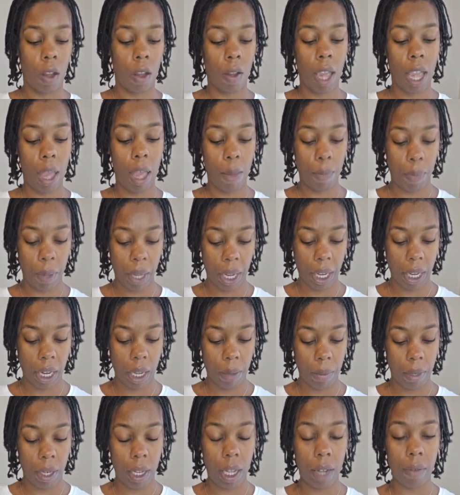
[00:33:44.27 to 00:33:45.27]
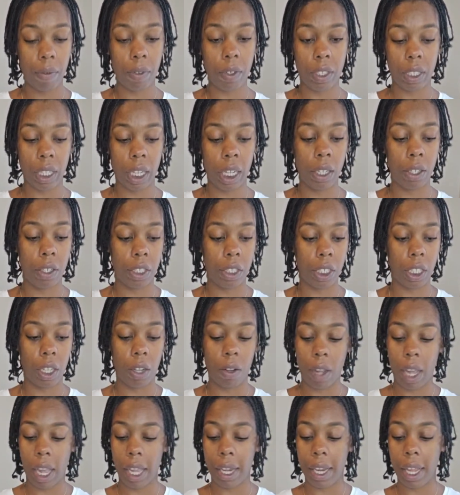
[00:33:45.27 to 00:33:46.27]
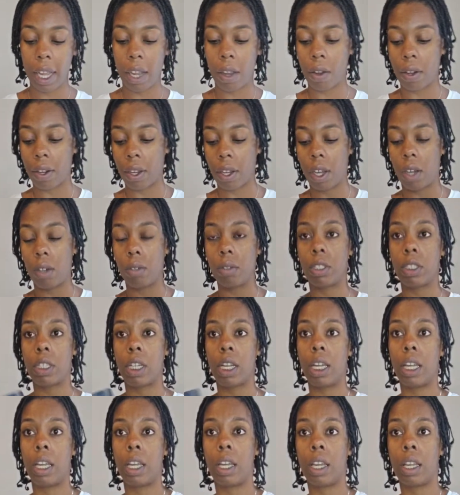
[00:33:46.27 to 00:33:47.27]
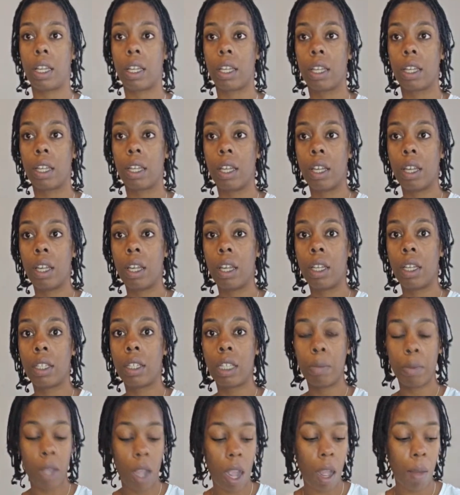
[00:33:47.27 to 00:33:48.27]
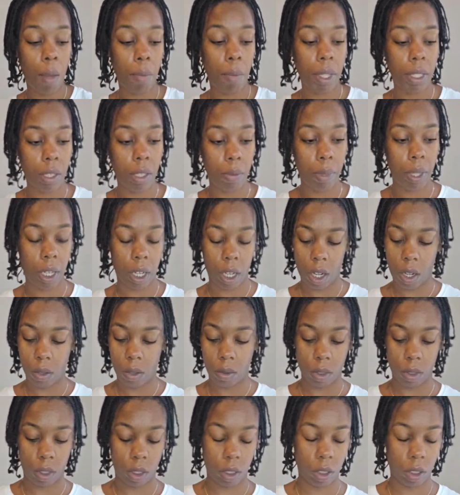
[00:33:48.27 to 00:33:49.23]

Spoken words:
Okay, I'm picking up lover's energy. Okay, there go the coach again. Some of y'all are meant to be a coach.